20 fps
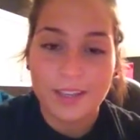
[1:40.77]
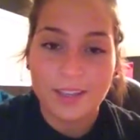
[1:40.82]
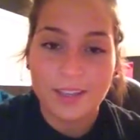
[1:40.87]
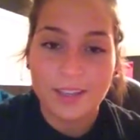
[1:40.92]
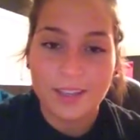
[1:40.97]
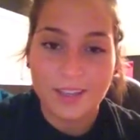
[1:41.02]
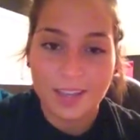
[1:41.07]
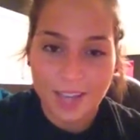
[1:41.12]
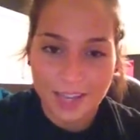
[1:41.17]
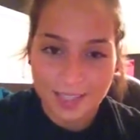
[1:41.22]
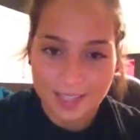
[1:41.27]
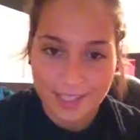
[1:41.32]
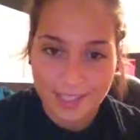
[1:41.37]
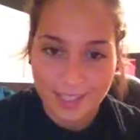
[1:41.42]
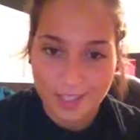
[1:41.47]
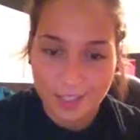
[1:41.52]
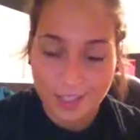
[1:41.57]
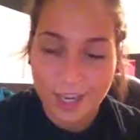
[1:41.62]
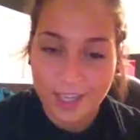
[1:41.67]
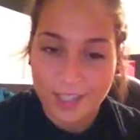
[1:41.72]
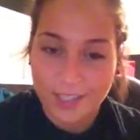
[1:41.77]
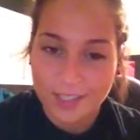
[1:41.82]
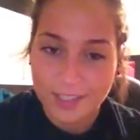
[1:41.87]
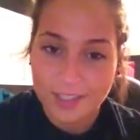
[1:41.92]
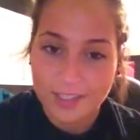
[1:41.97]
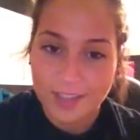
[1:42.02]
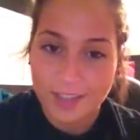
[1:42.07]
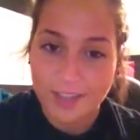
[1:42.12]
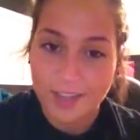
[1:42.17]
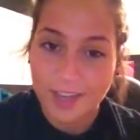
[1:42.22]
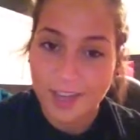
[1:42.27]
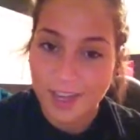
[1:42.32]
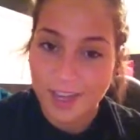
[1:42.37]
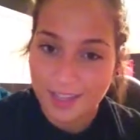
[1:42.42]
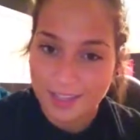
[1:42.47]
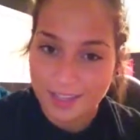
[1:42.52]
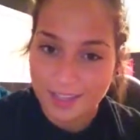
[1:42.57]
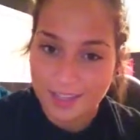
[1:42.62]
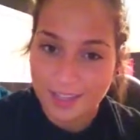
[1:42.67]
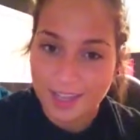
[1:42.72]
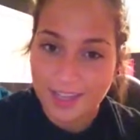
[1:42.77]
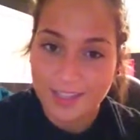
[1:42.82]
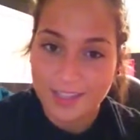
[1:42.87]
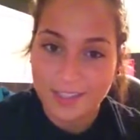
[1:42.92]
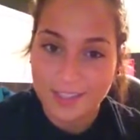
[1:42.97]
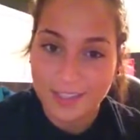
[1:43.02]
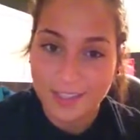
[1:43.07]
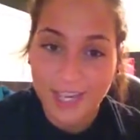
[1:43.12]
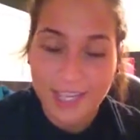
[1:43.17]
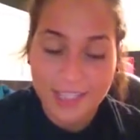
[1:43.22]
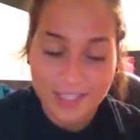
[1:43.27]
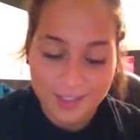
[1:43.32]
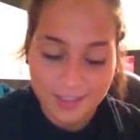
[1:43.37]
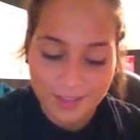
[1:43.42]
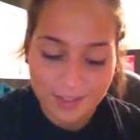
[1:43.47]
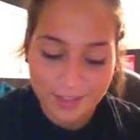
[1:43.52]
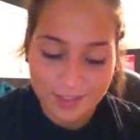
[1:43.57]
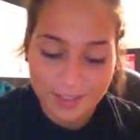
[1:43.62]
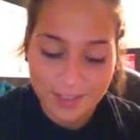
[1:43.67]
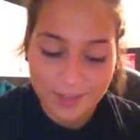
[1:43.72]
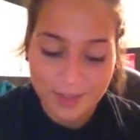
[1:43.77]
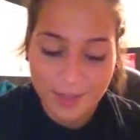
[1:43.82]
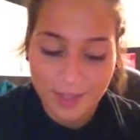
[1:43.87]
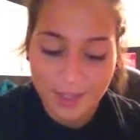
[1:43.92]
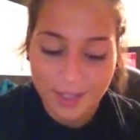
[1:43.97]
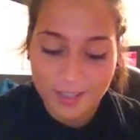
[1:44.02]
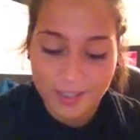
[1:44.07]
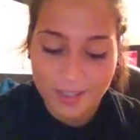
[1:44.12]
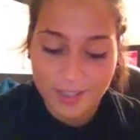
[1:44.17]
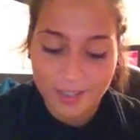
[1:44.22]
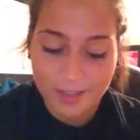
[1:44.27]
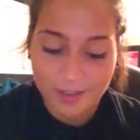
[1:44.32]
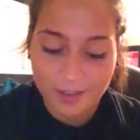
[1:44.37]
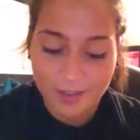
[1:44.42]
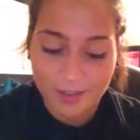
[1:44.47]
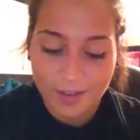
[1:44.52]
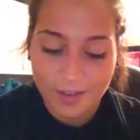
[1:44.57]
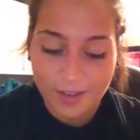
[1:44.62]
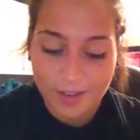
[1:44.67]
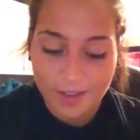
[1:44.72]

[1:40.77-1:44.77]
get content across to us as grad students, but also